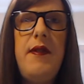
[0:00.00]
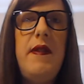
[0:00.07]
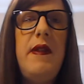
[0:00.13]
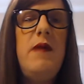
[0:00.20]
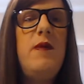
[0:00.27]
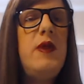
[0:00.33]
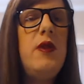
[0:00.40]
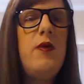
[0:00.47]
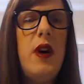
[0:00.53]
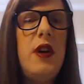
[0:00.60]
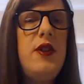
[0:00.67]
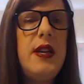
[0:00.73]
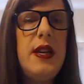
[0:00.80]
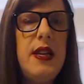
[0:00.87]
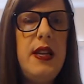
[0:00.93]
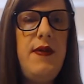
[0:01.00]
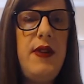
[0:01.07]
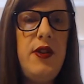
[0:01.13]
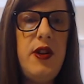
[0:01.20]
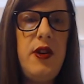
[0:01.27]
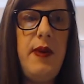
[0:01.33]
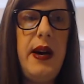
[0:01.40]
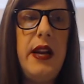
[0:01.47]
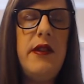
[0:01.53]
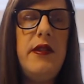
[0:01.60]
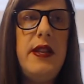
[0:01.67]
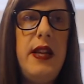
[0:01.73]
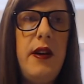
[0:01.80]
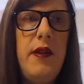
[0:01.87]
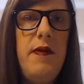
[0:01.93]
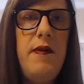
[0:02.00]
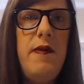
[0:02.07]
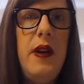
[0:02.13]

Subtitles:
room, you're watching a TV show by yourself,